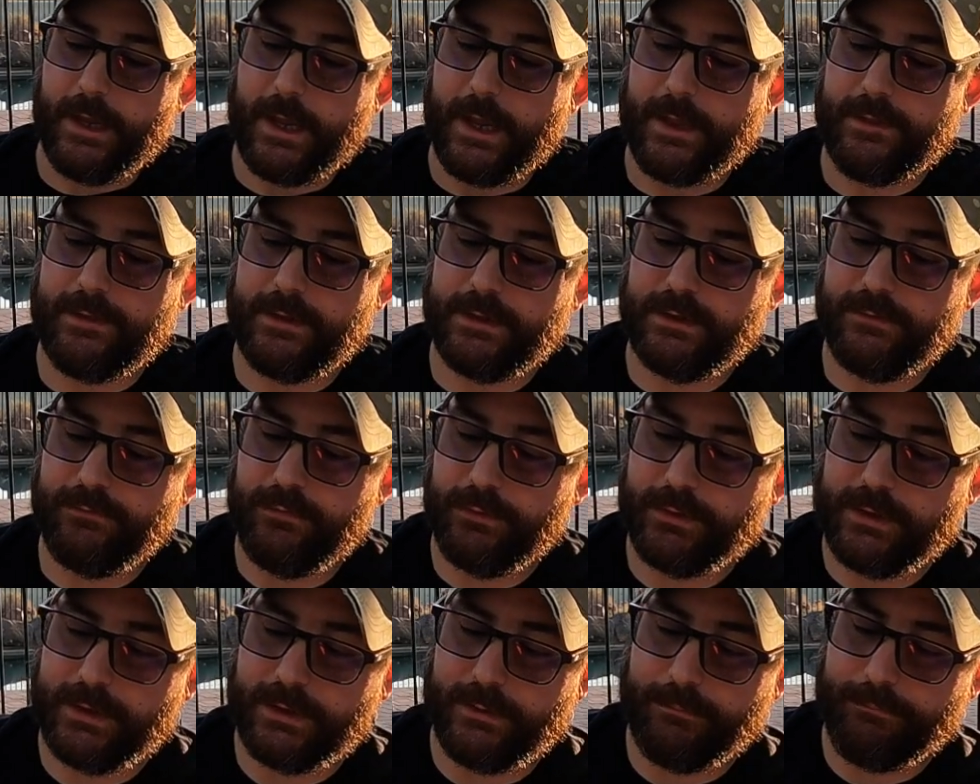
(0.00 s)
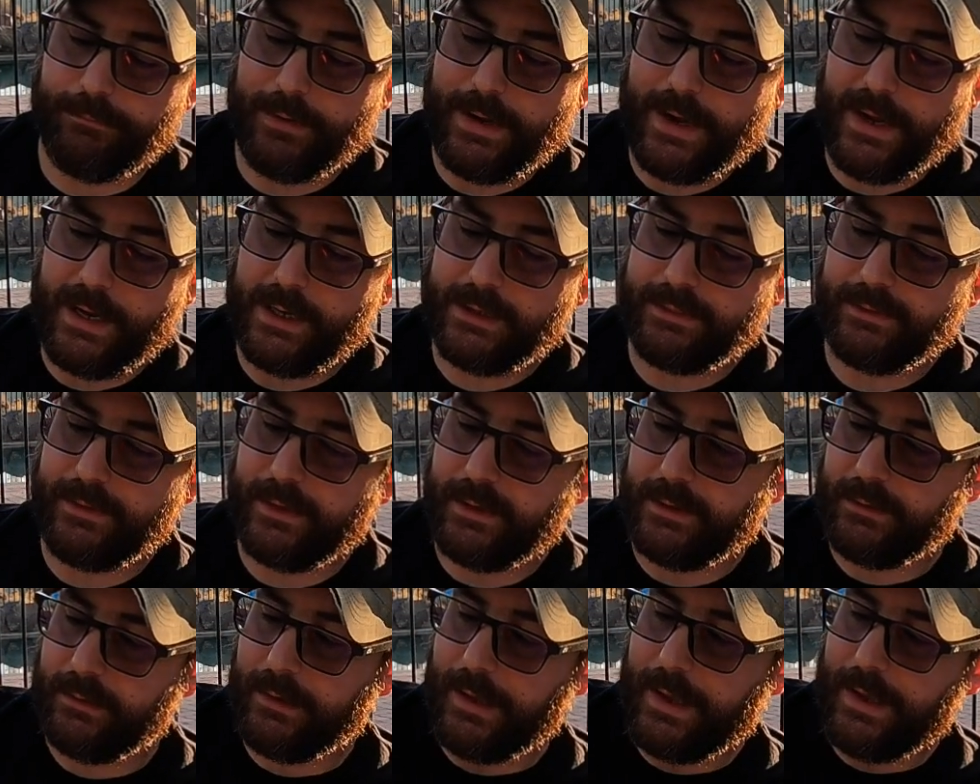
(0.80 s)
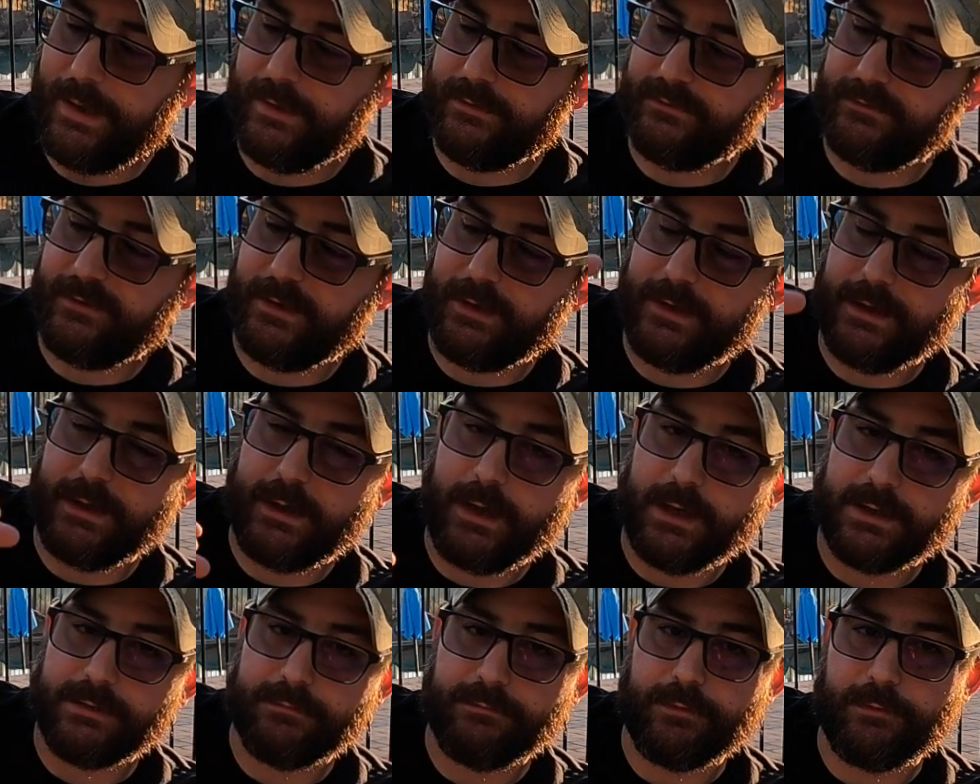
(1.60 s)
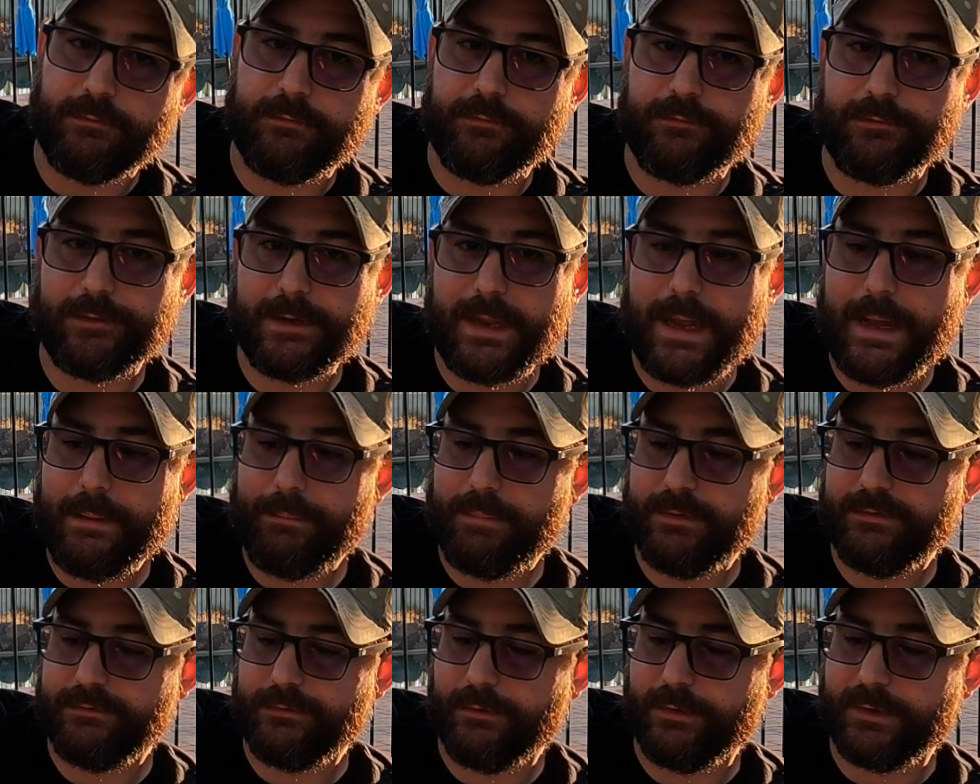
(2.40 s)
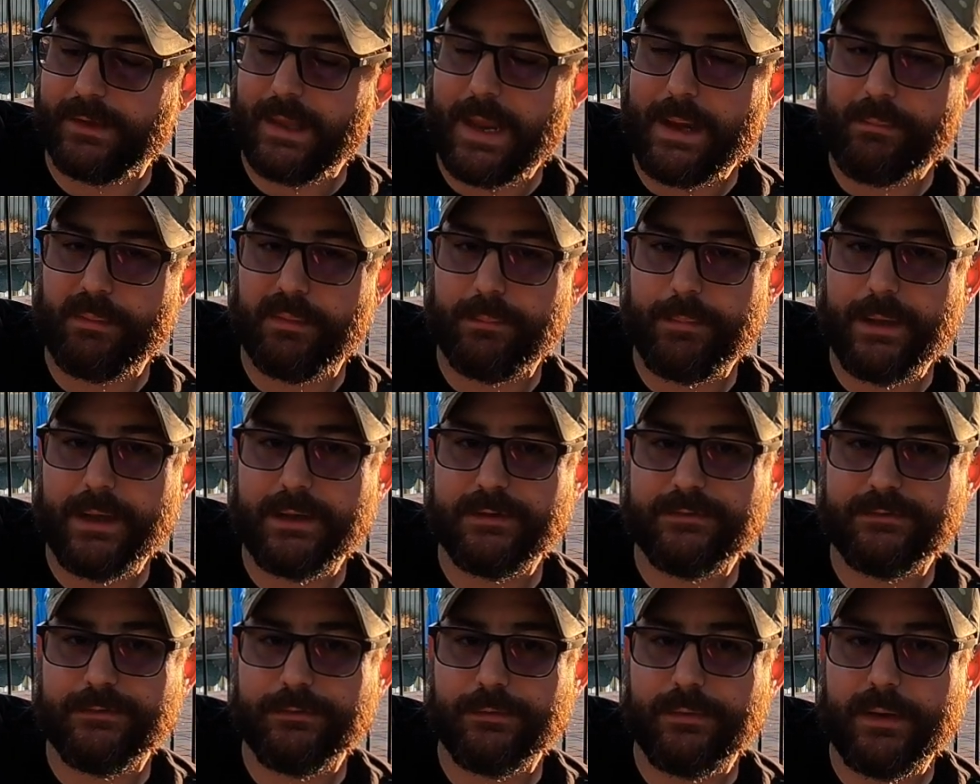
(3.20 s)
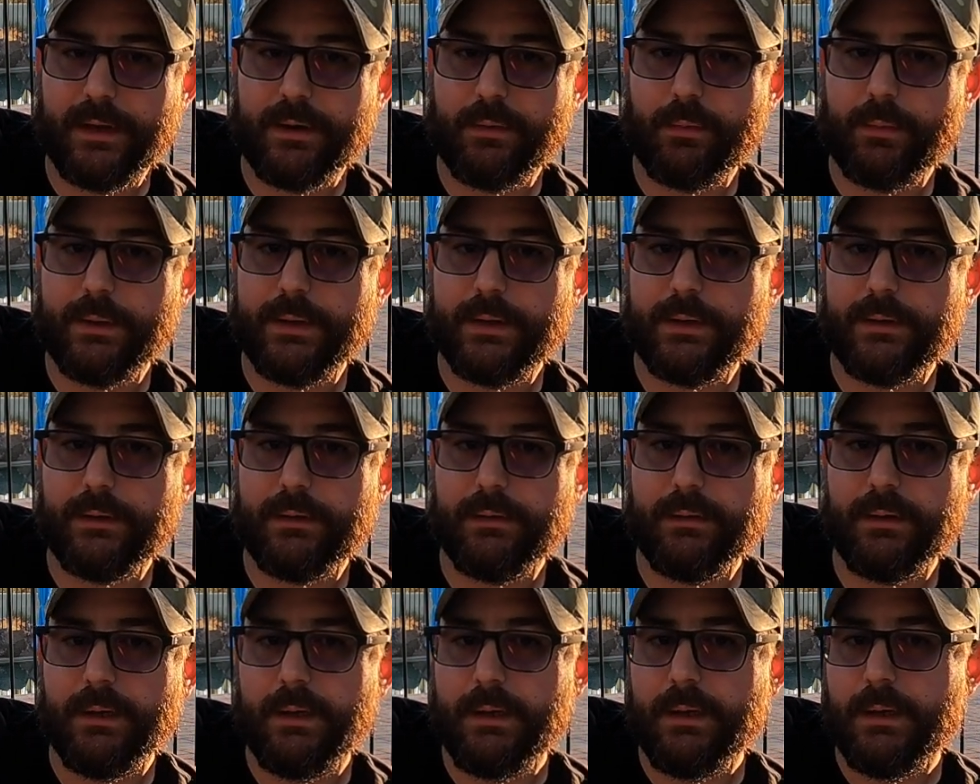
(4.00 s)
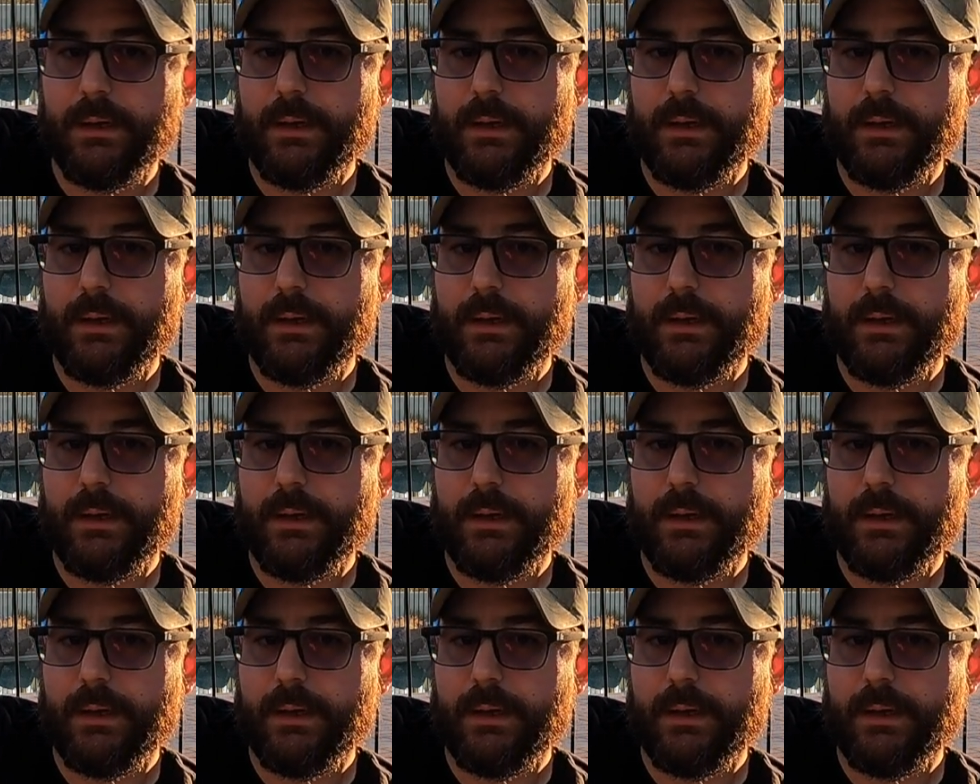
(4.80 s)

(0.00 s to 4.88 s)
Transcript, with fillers: And then if you get a bag that has a kind of a flap, so the camera bags do that well.